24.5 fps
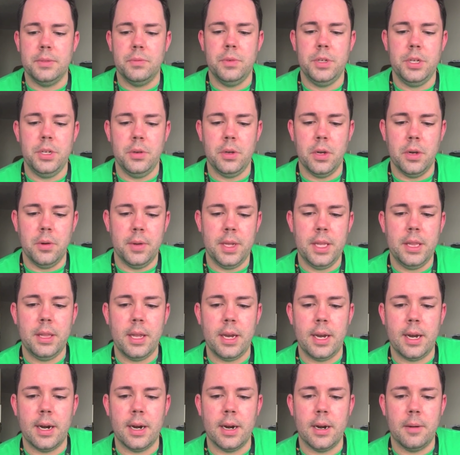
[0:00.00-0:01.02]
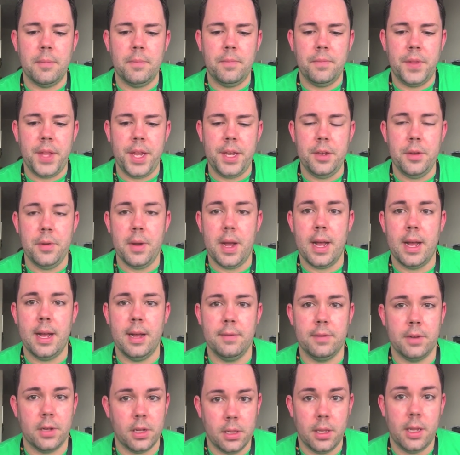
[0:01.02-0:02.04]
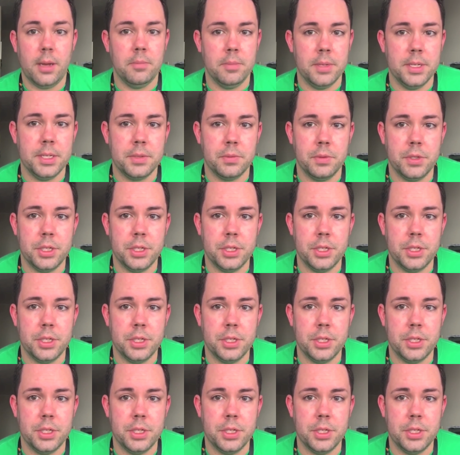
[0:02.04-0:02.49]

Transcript: when you go in there and you have Columbus,